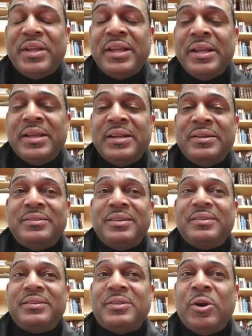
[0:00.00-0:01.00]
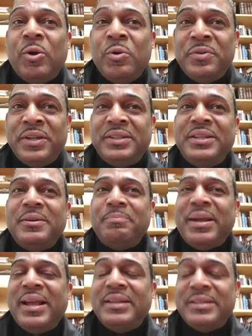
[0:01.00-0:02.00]
in COVID
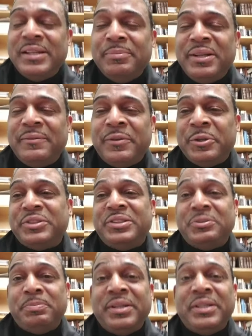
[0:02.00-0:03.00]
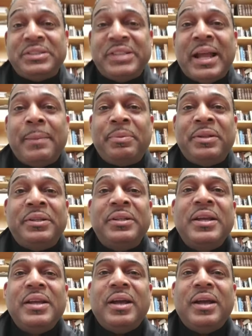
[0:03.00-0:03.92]
pandemic versus being a chaplain